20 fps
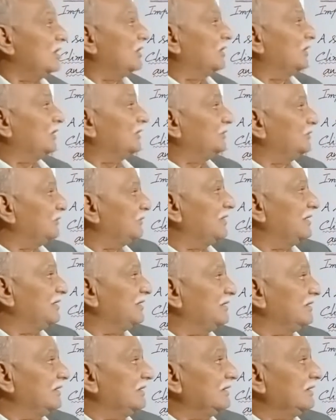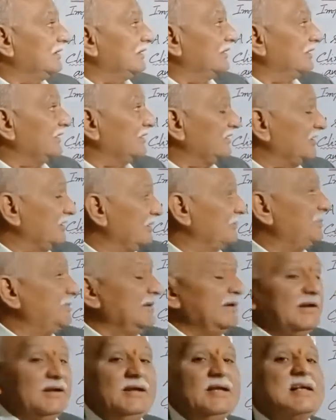
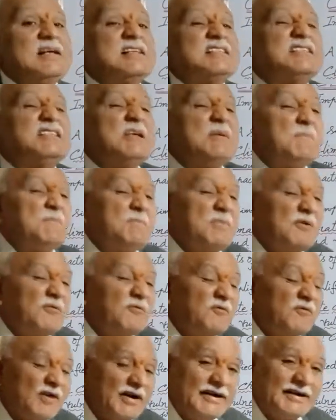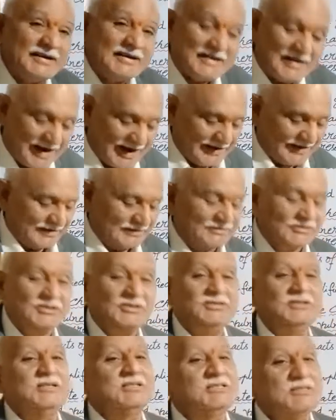UNEP simplified guide. This
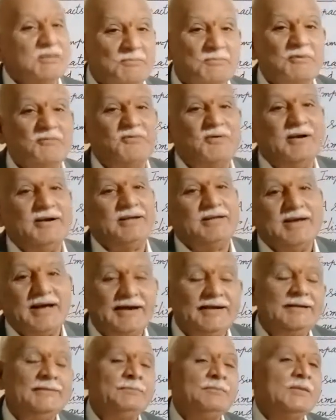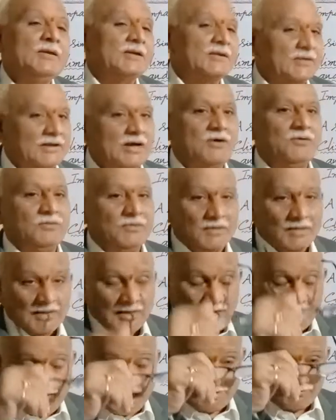is the simplified guide. Now,
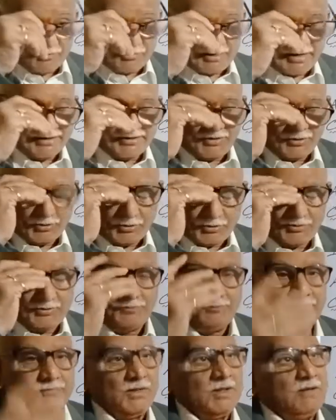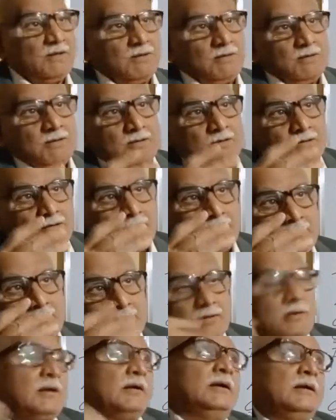I would like to
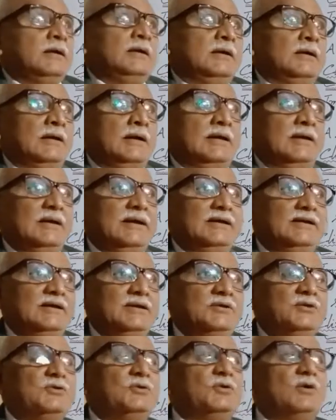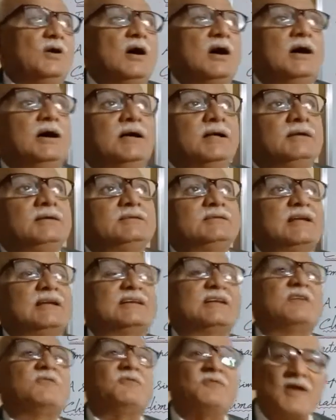enlighten you on
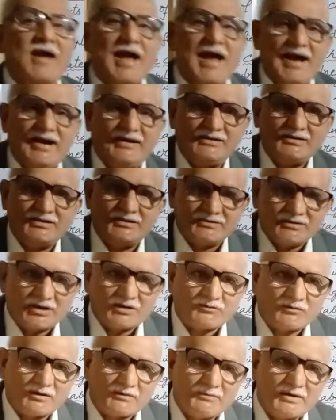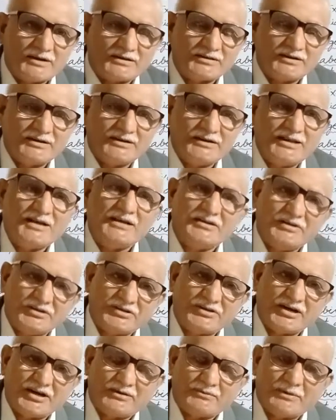certain facts that were mentioned in the key
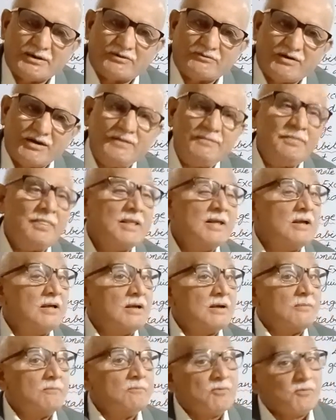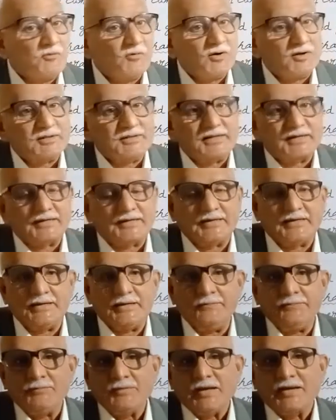statement 1. Before
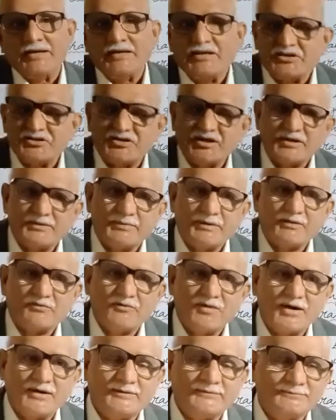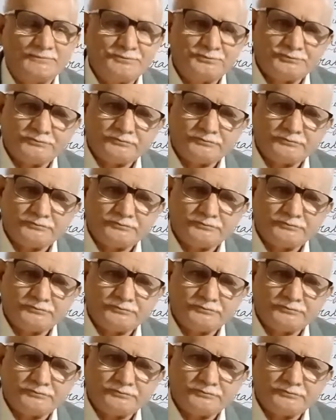that, key statement 1,